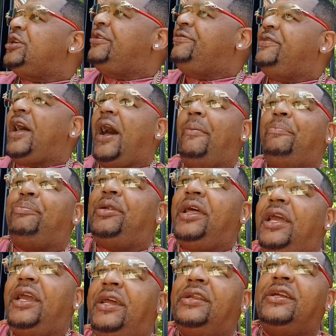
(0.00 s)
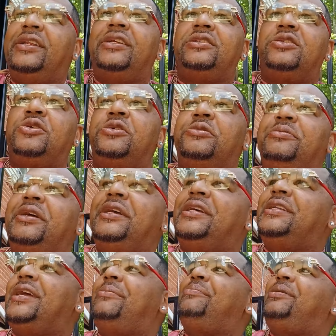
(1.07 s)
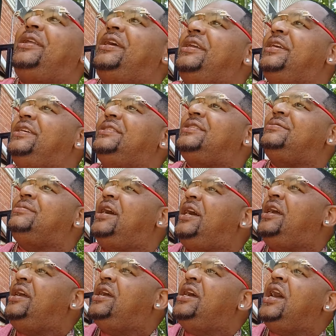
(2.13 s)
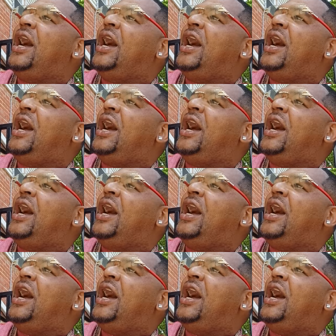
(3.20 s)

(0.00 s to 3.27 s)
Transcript: If I'm playing in the tournament and I'm playing against somebody